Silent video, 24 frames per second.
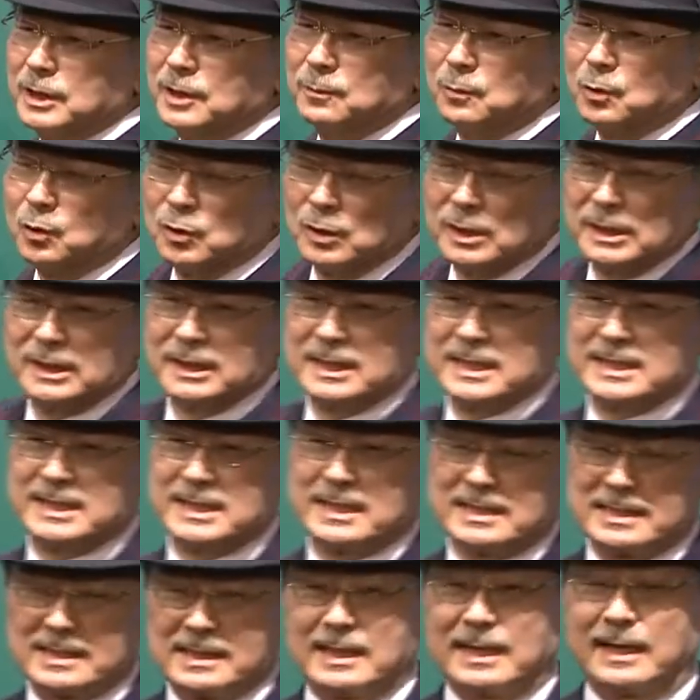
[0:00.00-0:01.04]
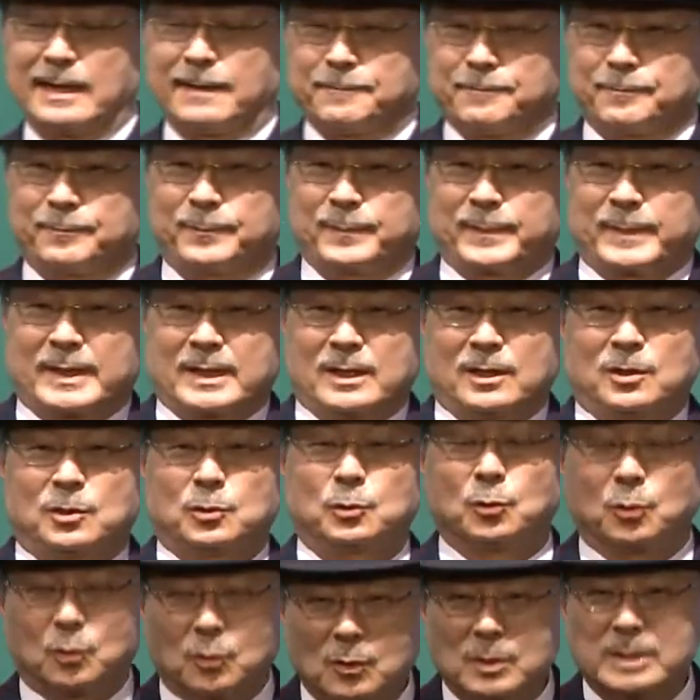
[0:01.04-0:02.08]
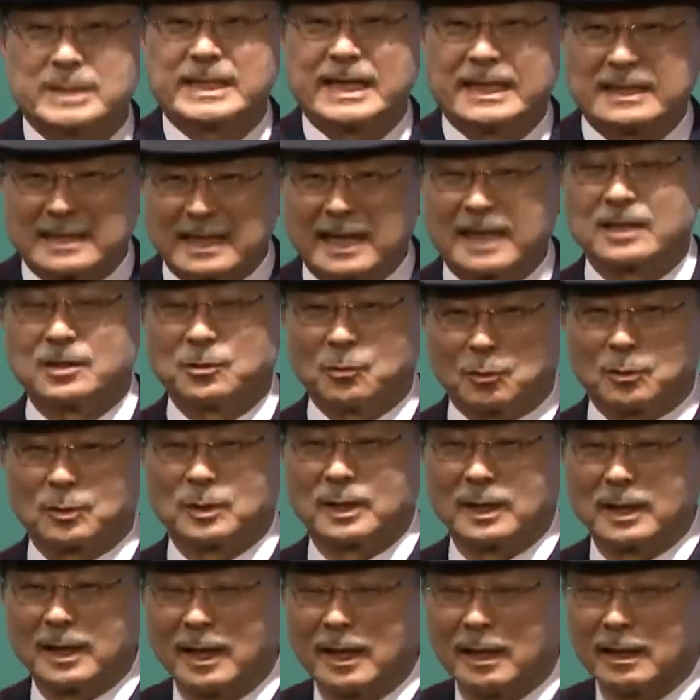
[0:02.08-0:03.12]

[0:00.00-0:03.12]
where money will be made only through these